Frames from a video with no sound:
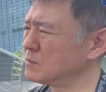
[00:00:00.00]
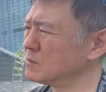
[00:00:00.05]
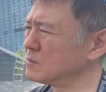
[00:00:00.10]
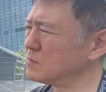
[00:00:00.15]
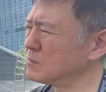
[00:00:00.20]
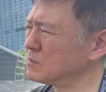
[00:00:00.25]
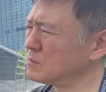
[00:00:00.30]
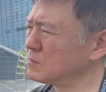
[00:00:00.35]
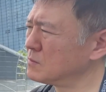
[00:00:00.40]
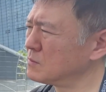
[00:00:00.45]

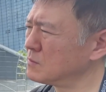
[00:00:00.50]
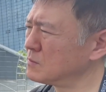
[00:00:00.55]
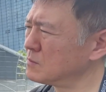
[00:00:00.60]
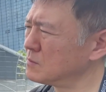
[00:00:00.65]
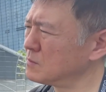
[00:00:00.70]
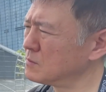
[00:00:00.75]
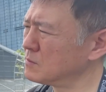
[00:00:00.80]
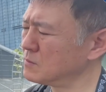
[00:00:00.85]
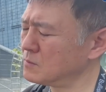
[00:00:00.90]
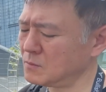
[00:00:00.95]

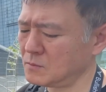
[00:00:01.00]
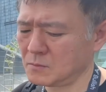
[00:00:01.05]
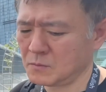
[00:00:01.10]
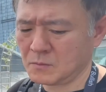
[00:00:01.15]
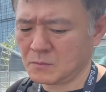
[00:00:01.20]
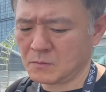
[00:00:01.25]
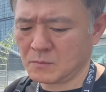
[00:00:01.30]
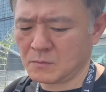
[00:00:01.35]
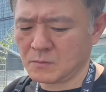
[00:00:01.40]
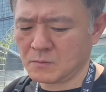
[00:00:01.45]

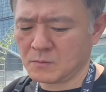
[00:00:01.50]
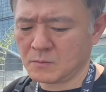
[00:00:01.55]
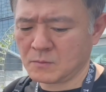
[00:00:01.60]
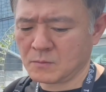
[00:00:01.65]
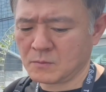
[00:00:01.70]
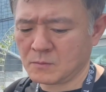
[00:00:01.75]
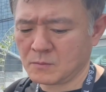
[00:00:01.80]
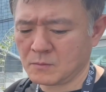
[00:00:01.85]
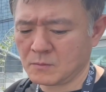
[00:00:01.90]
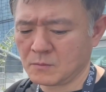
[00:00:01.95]

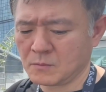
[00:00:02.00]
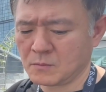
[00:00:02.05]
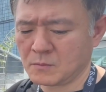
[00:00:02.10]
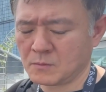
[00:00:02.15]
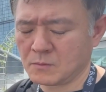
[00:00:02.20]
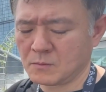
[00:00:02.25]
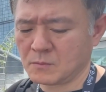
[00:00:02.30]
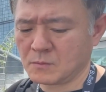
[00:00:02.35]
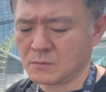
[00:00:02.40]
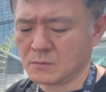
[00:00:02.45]

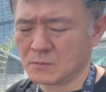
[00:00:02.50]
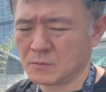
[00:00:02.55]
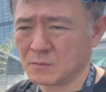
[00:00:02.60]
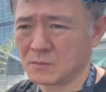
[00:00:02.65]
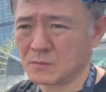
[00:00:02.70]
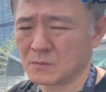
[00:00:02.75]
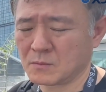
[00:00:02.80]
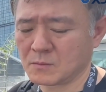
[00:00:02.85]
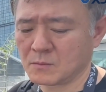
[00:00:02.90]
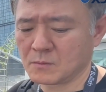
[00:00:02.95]

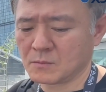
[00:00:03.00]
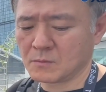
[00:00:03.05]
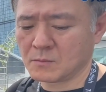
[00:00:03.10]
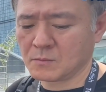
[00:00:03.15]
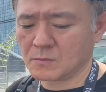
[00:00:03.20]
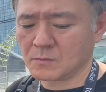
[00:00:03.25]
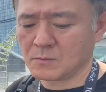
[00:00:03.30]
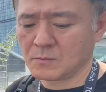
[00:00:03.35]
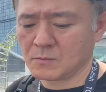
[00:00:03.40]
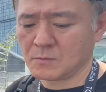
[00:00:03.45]

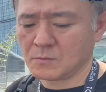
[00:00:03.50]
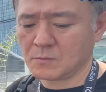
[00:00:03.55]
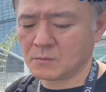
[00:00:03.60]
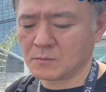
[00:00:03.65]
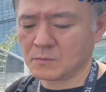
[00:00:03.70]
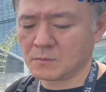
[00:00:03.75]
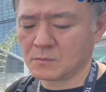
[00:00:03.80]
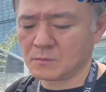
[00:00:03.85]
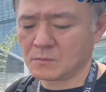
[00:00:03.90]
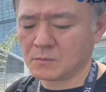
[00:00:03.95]

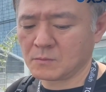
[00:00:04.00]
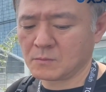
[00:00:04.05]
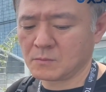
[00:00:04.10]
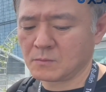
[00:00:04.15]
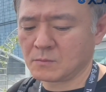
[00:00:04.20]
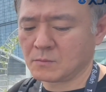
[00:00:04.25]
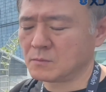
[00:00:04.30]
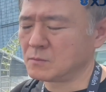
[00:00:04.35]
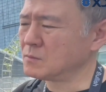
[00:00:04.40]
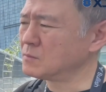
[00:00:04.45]

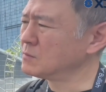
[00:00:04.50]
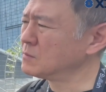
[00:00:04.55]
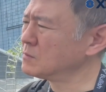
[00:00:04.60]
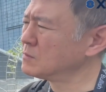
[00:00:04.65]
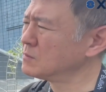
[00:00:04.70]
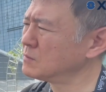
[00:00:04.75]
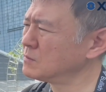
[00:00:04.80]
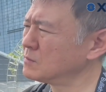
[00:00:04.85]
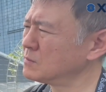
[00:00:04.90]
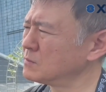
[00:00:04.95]

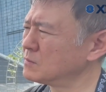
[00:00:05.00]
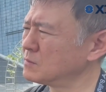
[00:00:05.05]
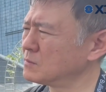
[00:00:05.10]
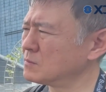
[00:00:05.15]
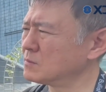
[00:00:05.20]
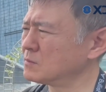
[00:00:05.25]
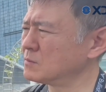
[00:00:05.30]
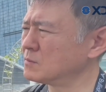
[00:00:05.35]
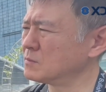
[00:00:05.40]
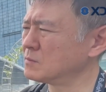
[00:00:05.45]

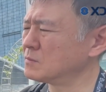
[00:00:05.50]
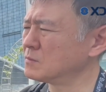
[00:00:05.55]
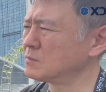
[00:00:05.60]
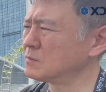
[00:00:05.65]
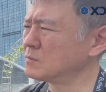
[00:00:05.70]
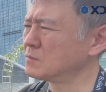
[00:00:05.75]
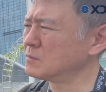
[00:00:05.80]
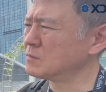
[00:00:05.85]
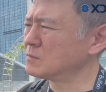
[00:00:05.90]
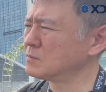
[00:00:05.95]

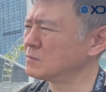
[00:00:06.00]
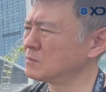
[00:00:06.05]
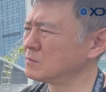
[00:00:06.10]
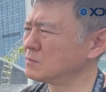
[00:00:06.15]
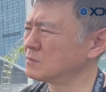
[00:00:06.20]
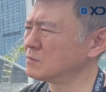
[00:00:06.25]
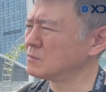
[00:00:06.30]
[no speech]